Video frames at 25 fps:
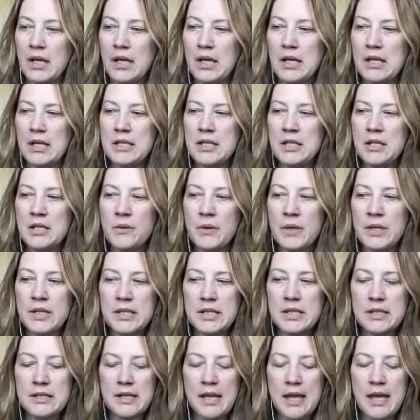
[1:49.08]
Continuing
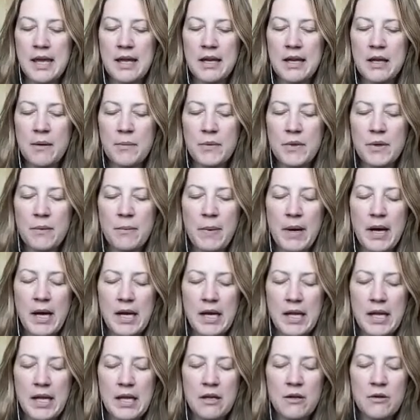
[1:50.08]
to scan up the
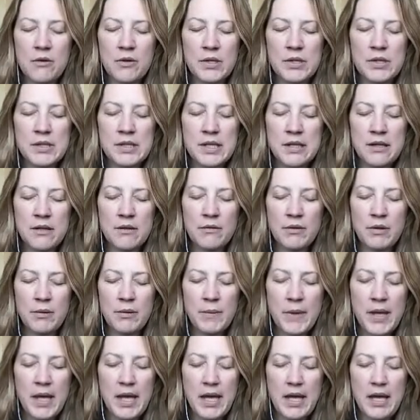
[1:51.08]
body, noticing the
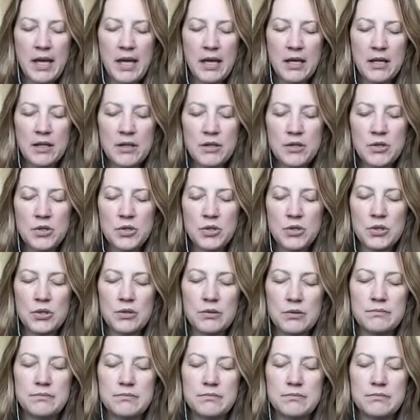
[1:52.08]
rib cage.